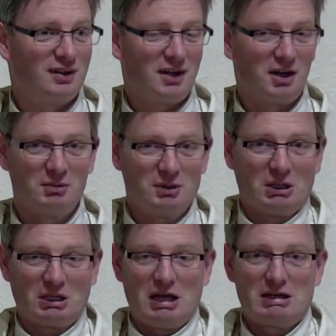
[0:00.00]
I mean, I
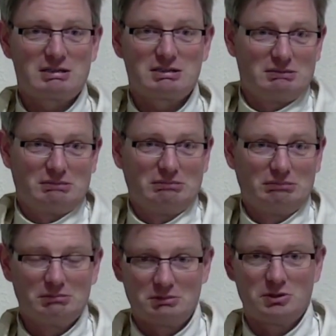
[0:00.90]
can't
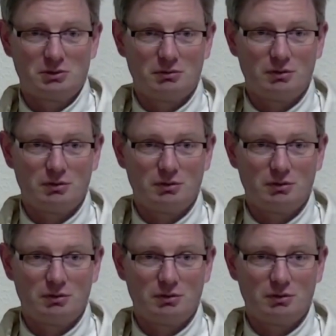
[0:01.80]
you know,